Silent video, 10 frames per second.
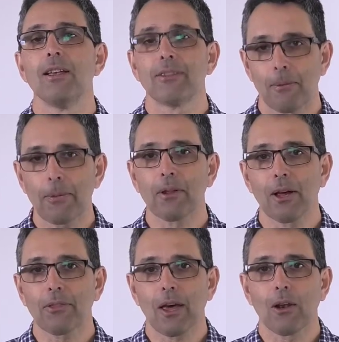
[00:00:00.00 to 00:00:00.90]
something
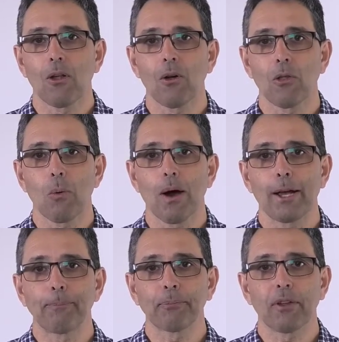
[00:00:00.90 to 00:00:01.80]
like that along the
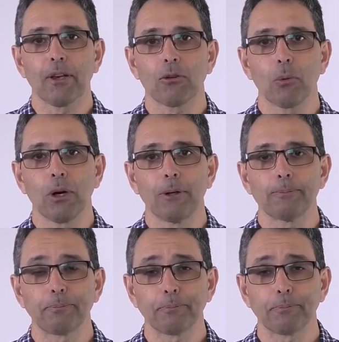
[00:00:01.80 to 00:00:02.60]
way as well.